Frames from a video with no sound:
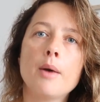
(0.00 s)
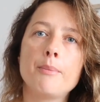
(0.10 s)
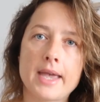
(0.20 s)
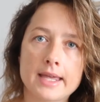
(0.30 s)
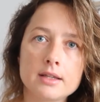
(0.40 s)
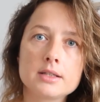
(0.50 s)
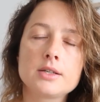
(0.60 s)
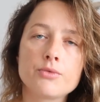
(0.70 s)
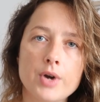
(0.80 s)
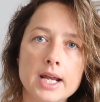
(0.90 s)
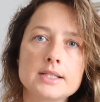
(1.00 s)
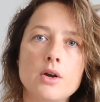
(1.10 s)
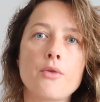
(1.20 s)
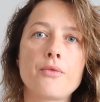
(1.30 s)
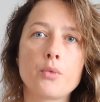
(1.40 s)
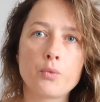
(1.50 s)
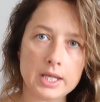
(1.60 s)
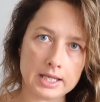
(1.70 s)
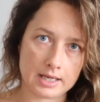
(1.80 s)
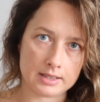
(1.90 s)
penalty rate of a
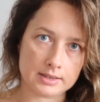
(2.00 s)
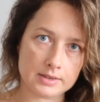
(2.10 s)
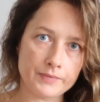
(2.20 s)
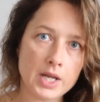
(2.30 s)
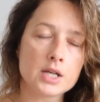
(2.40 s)
weekend.